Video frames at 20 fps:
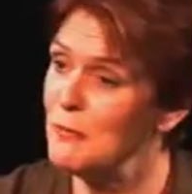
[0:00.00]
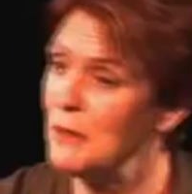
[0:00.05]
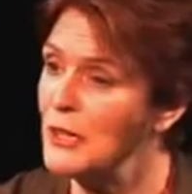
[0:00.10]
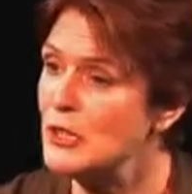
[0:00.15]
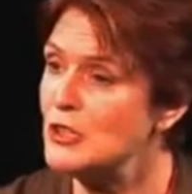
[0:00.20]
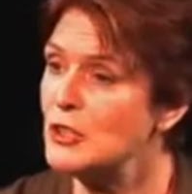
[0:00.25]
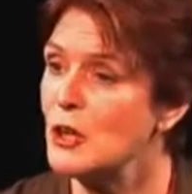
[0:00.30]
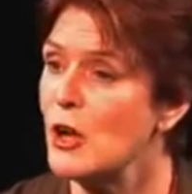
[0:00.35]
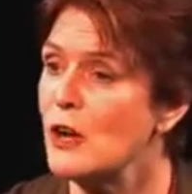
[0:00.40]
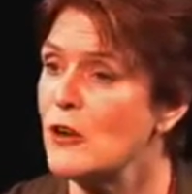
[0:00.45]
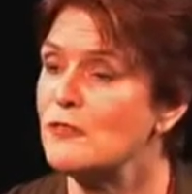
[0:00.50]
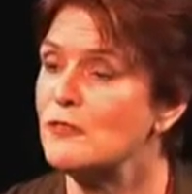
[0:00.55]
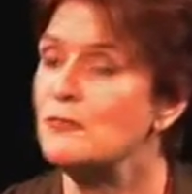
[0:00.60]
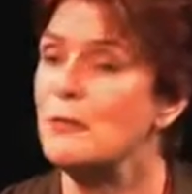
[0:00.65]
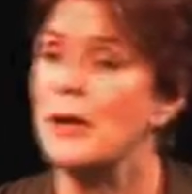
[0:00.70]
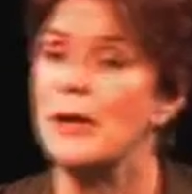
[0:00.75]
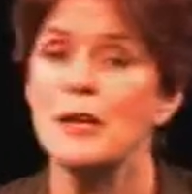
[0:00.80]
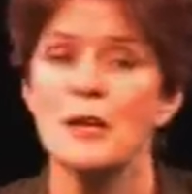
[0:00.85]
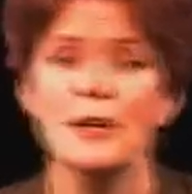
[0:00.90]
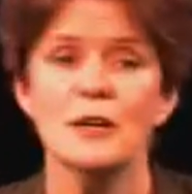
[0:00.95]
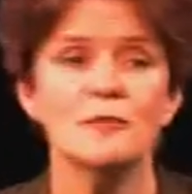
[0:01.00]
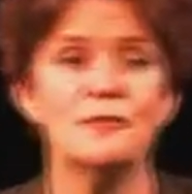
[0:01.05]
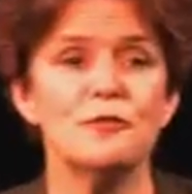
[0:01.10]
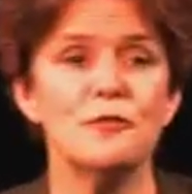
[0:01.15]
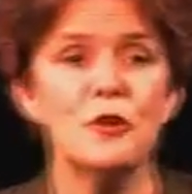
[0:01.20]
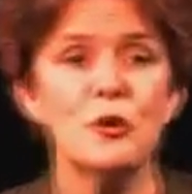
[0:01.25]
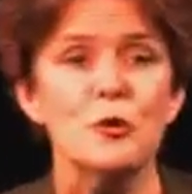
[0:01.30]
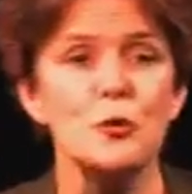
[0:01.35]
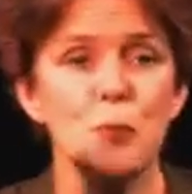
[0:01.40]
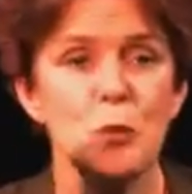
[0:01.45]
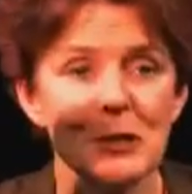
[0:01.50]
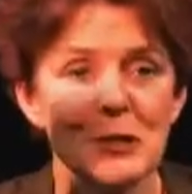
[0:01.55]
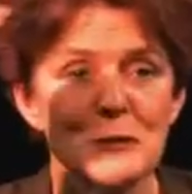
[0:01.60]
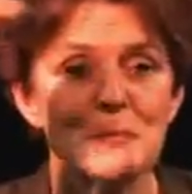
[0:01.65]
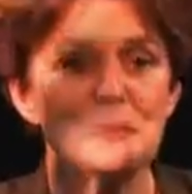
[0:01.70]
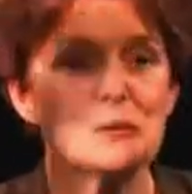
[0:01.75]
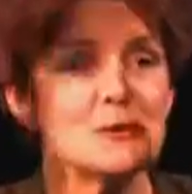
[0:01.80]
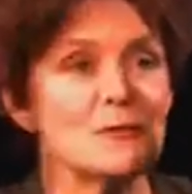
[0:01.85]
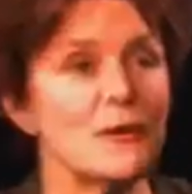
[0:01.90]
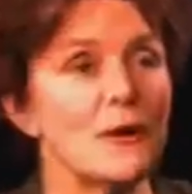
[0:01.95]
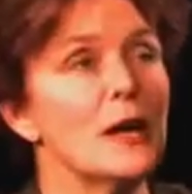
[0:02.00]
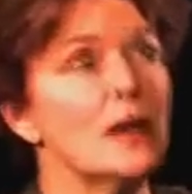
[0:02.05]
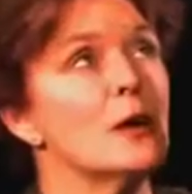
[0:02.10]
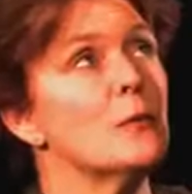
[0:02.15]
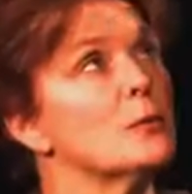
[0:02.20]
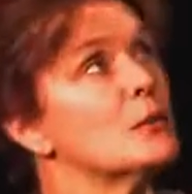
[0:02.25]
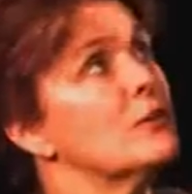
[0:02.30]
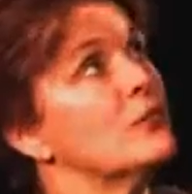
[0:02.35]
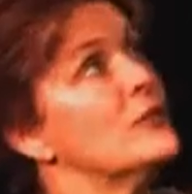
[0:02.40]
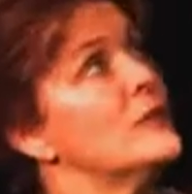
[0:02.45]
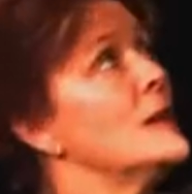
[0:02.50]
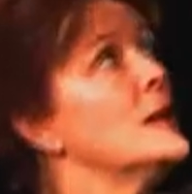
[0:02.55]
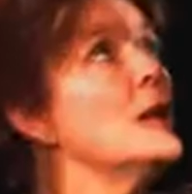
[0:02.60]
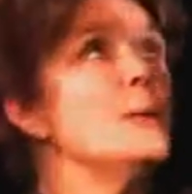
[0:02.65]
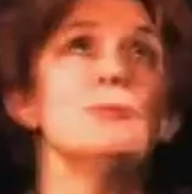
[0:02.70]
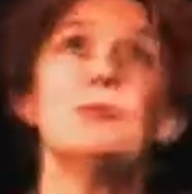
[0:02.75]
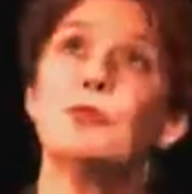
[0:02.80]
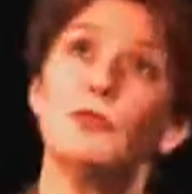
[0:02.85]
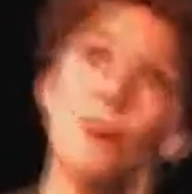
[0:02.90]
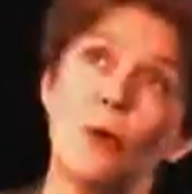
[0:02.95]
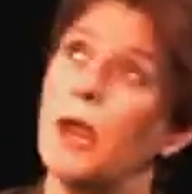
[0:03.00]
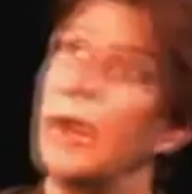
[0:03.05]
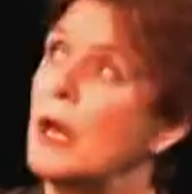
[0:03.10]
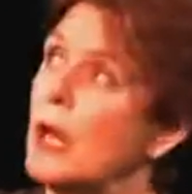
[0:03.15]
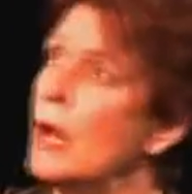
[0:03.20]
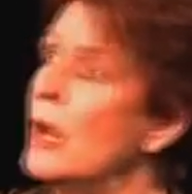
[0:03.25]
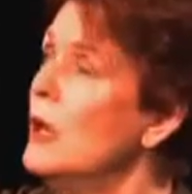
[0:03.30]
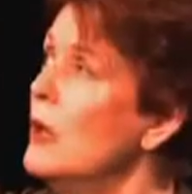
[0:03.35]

my scarf, my few wisps of hair would stand up straight.